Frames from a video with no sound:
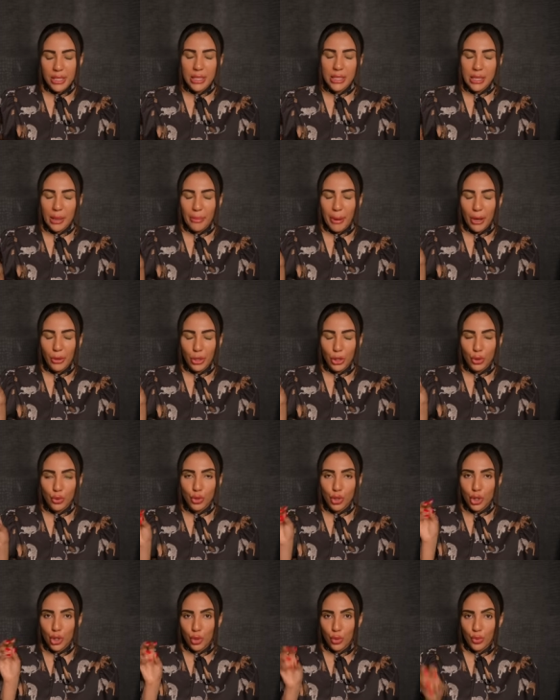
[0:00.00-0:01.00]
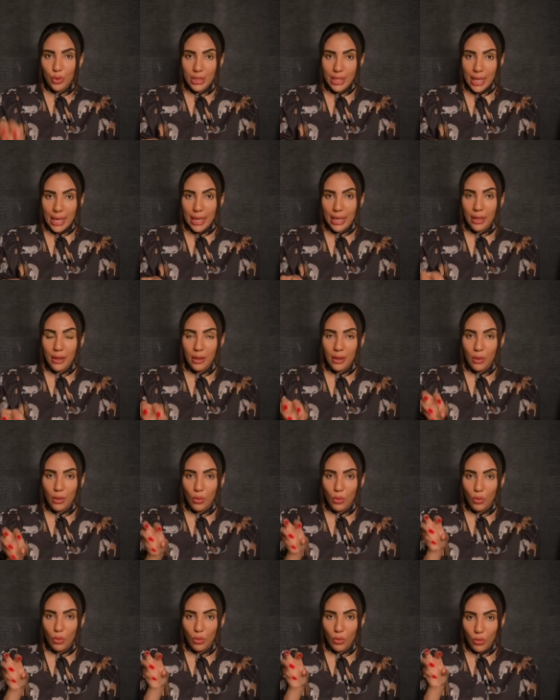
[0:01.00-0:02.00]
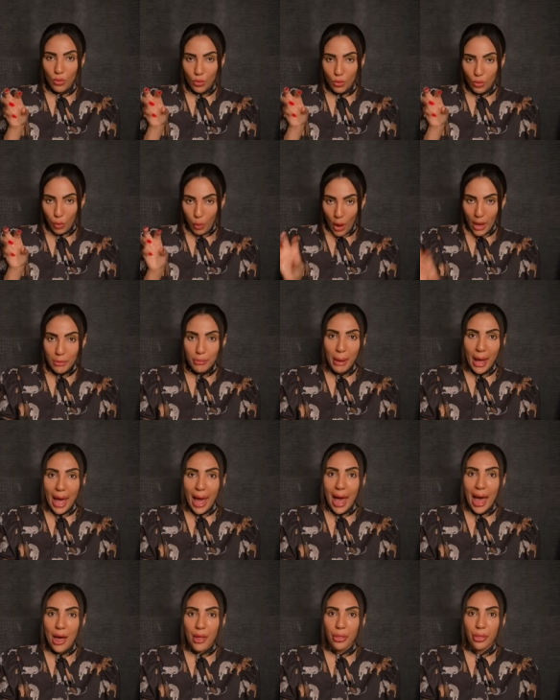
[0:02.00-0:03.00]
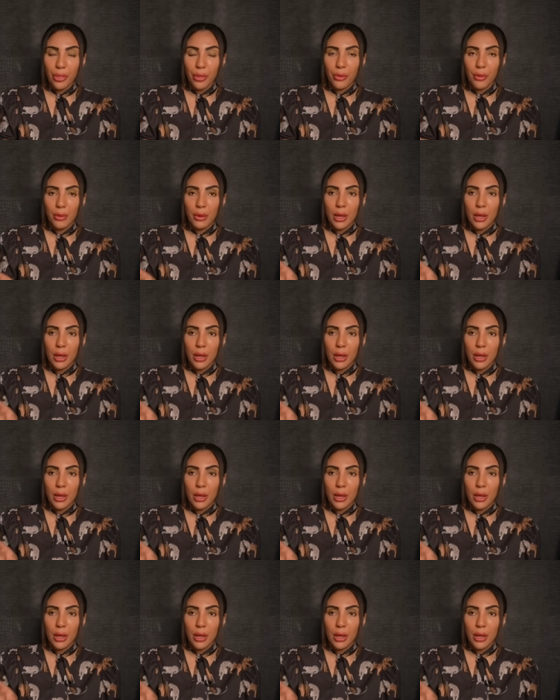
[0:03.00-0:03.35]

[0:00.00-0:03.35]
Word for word: is about you choosing one path